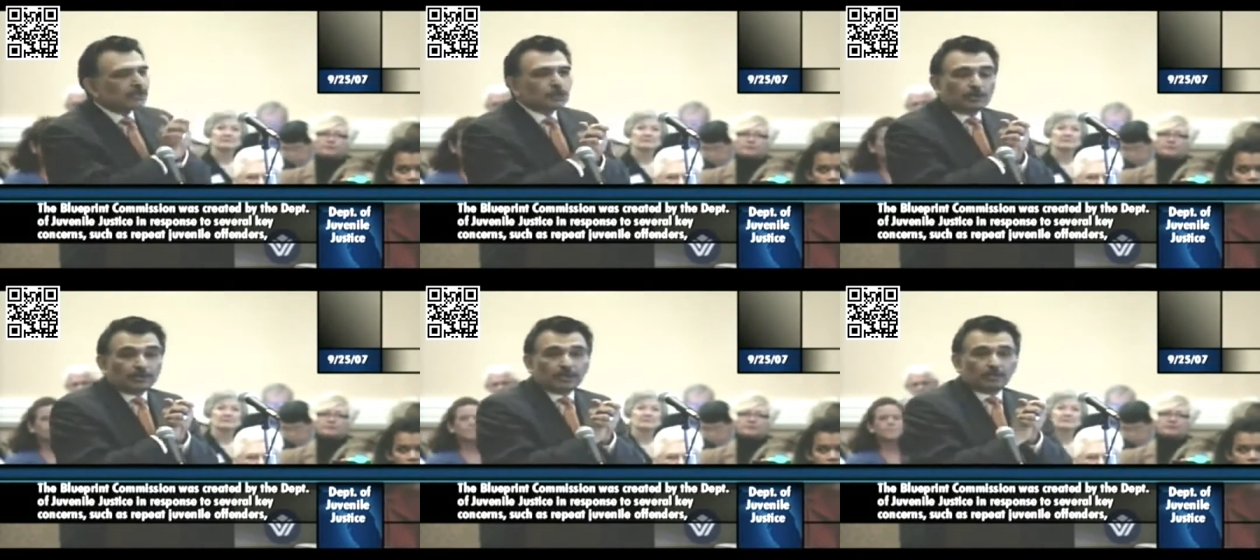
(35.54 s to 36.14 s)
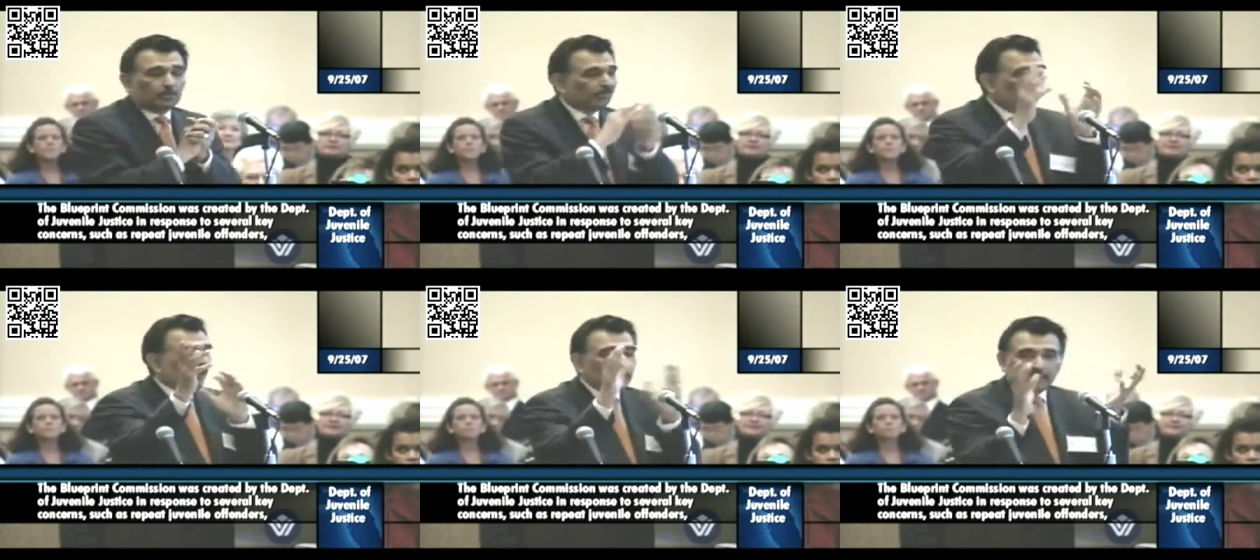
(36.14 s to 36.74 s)
sure,
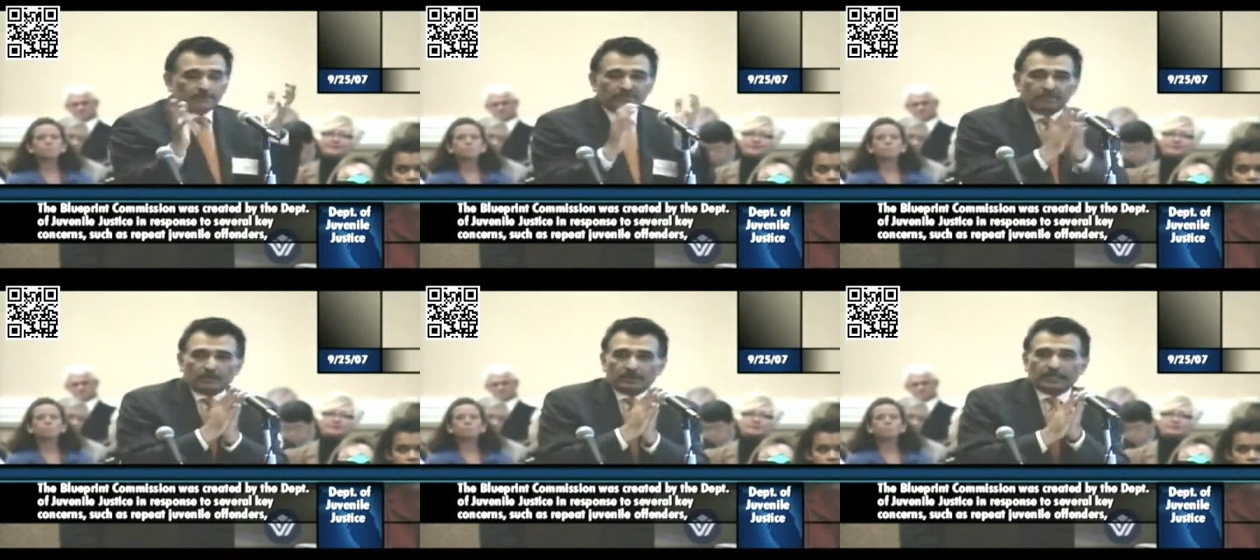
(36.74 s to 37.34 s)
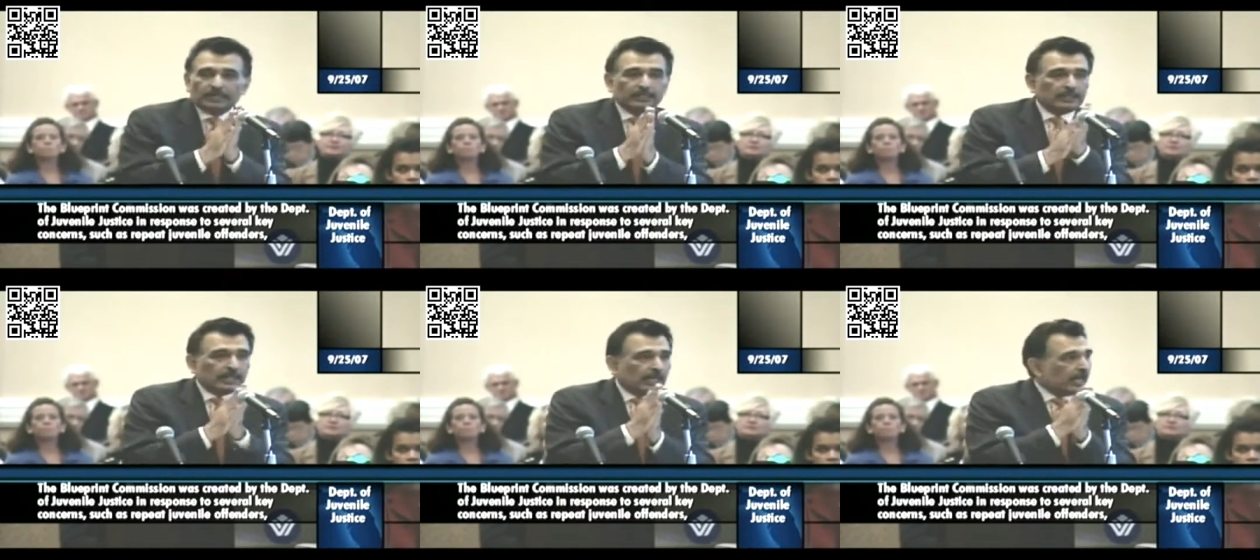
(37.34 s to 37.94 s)
before
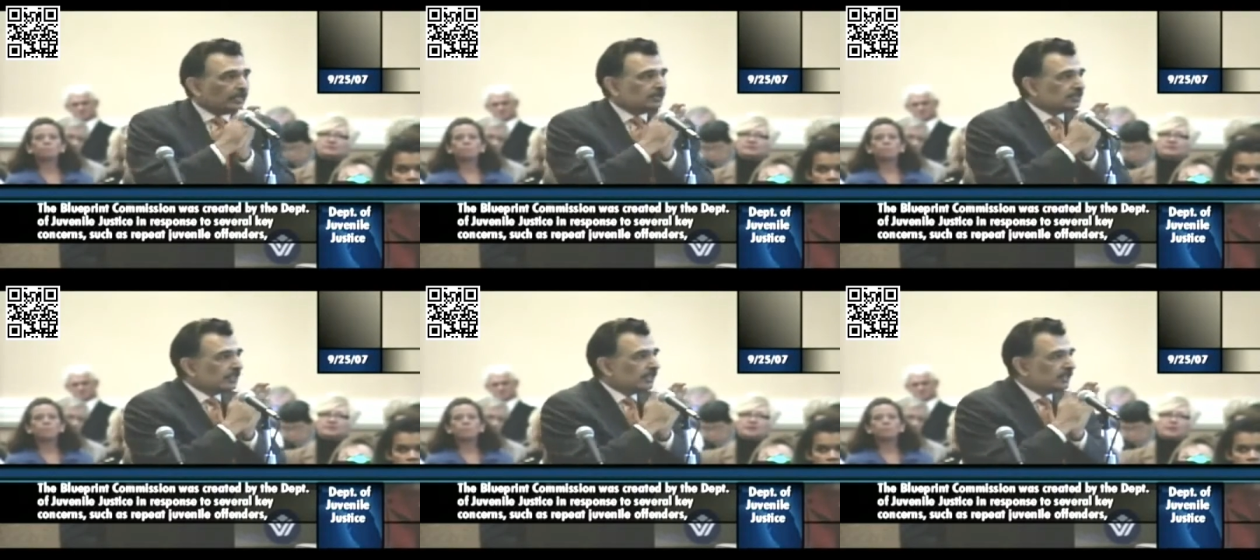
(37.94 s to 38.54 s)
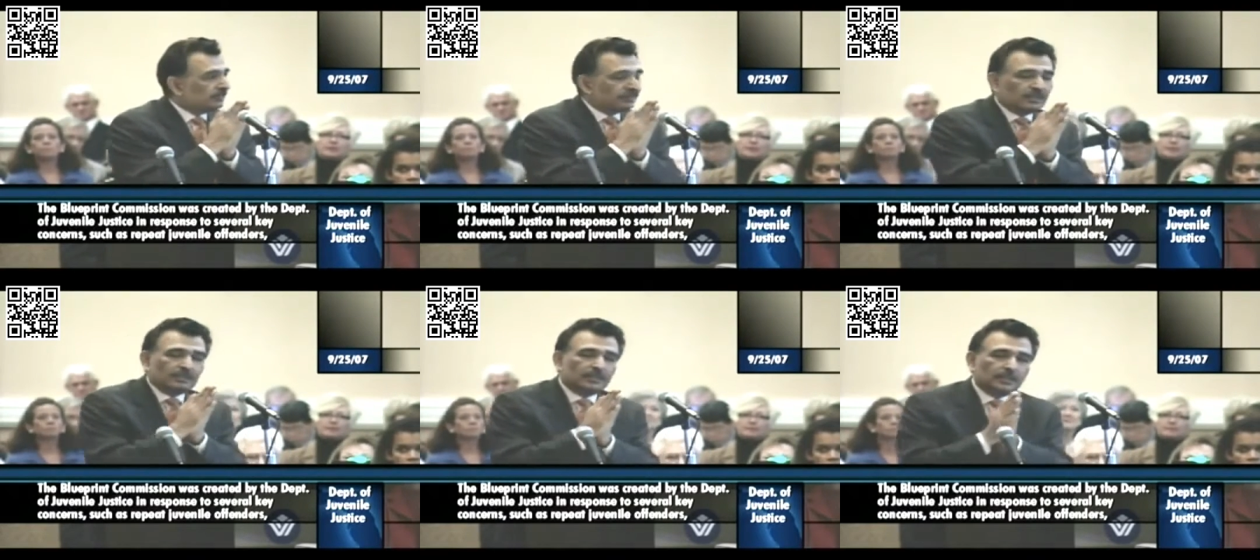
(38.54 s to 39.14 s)
anything, I could say anything
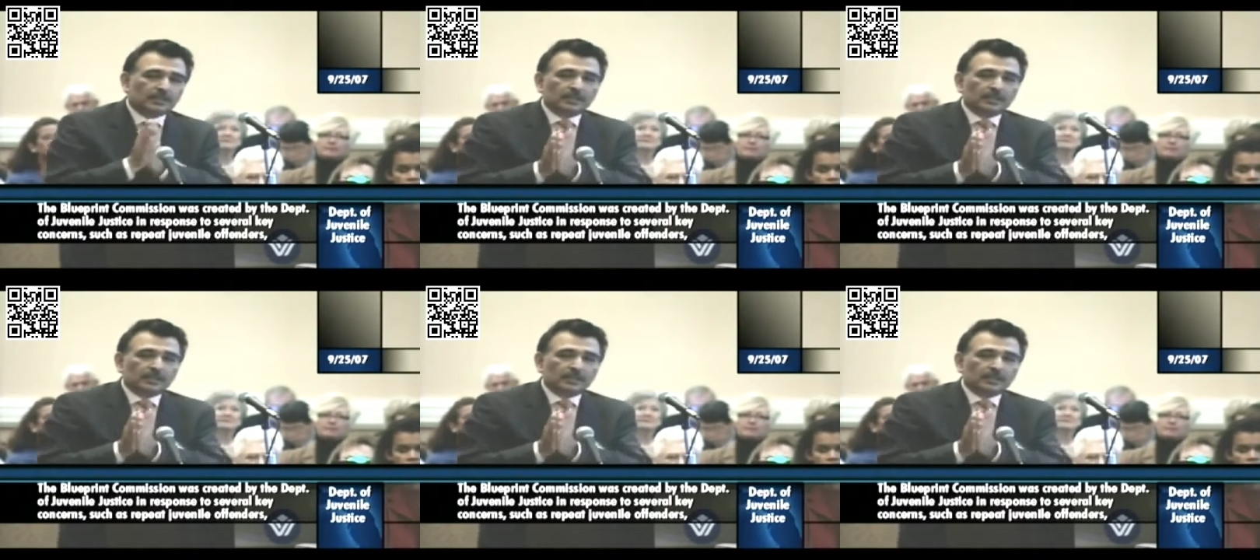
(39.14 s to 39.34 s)
further,